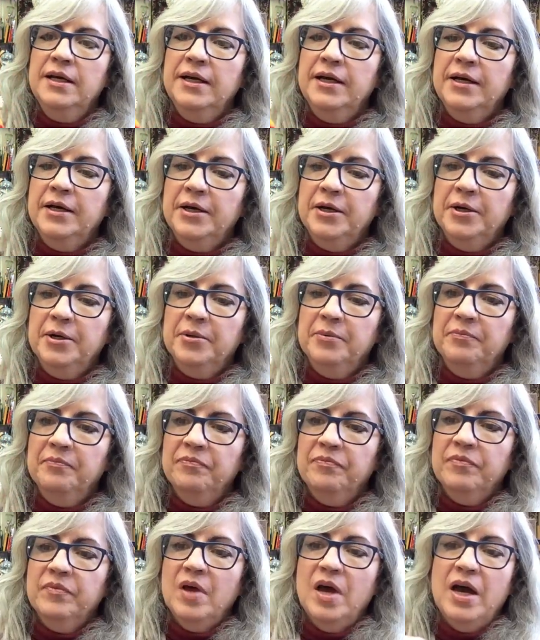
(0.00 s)

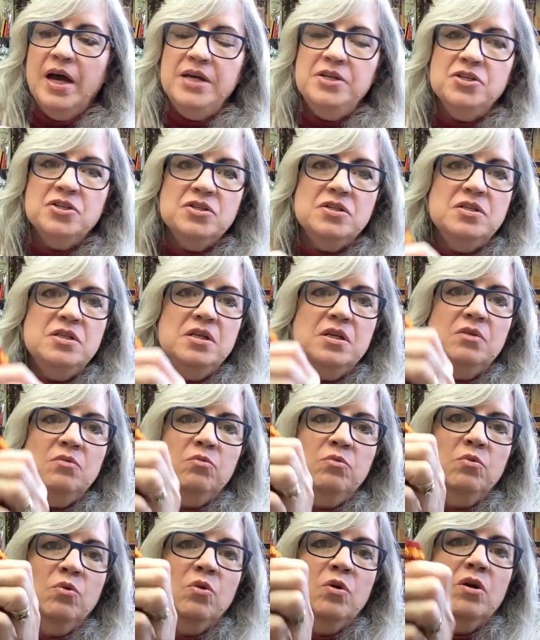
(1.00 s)
I just did
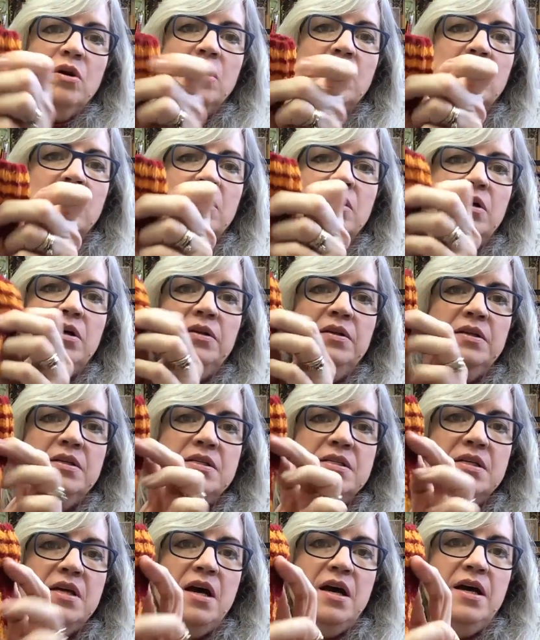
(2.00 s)
roar on the
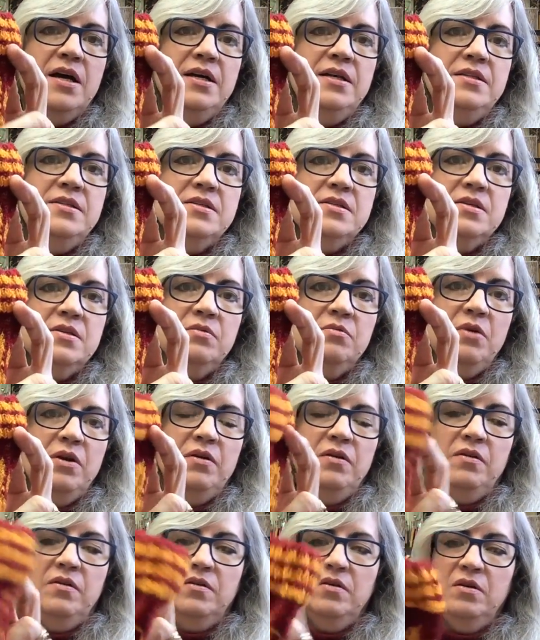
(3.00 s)
sides
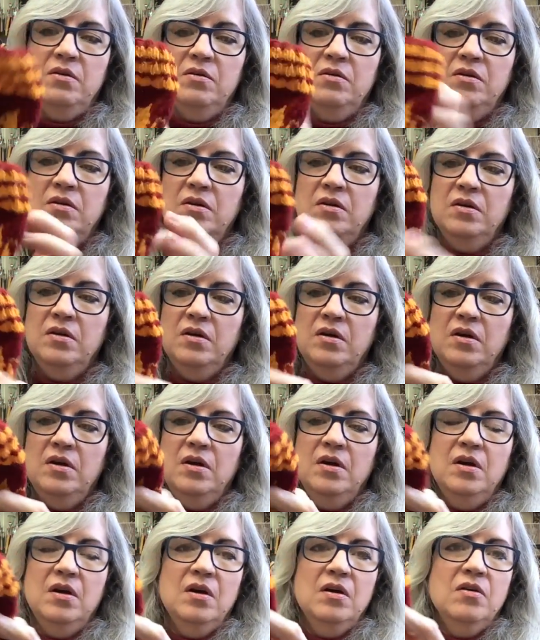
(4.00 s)
rather than
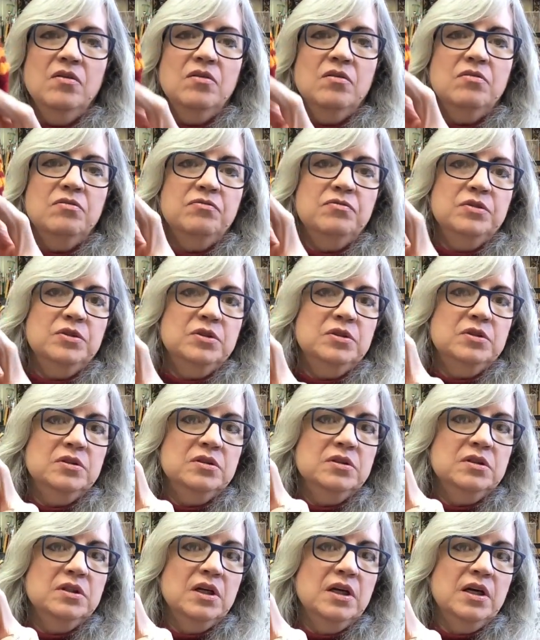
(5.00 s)
the
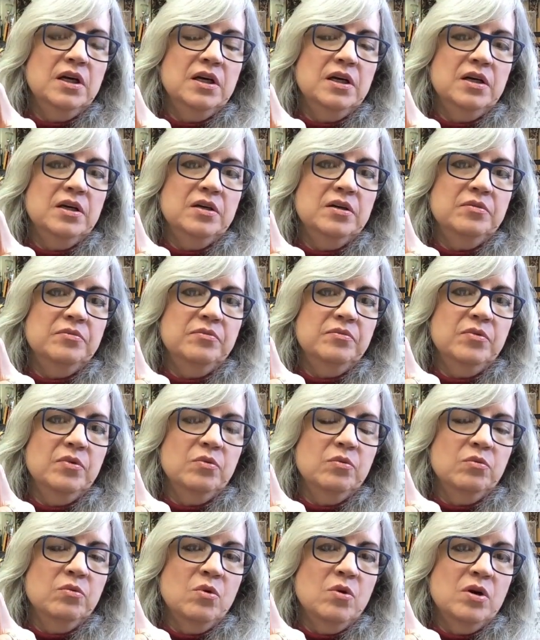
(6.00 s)
full
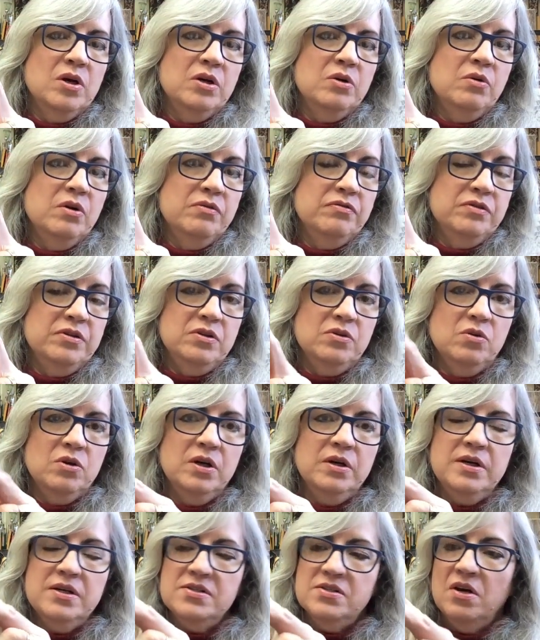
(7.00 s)
roar
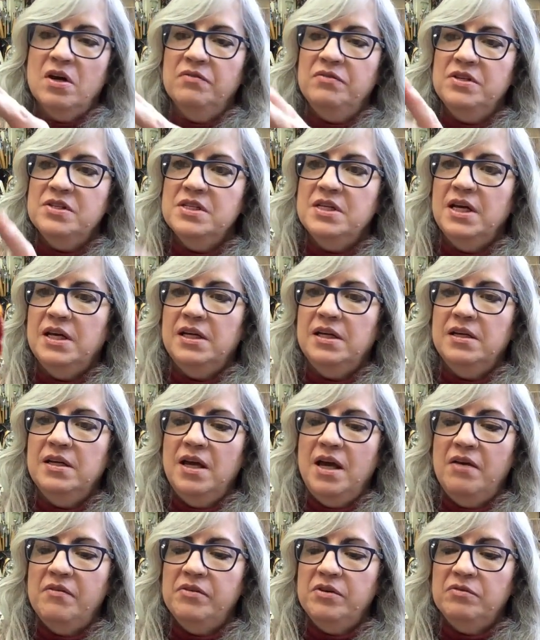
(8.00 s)
Gryffindor, because obviously I didn't
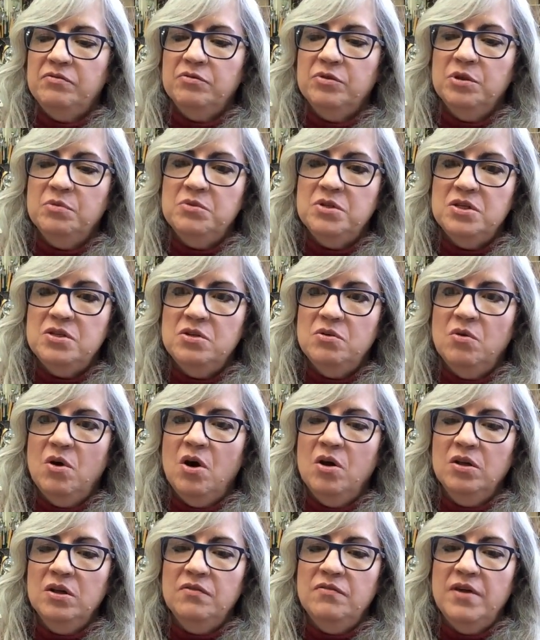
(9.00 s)
have enough room to do
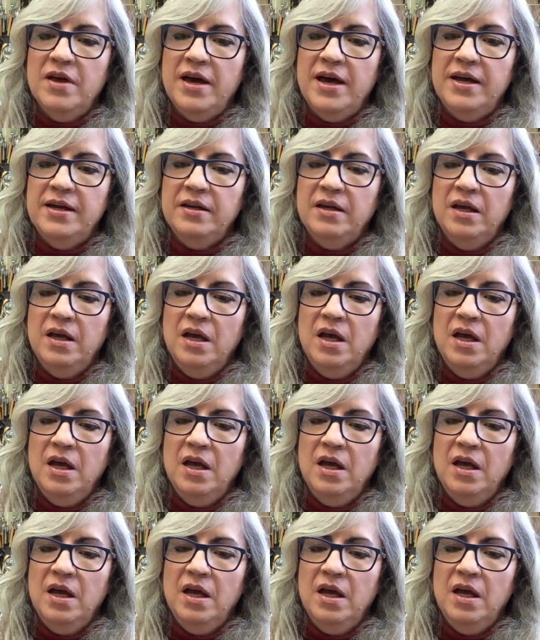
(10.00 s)
all of that.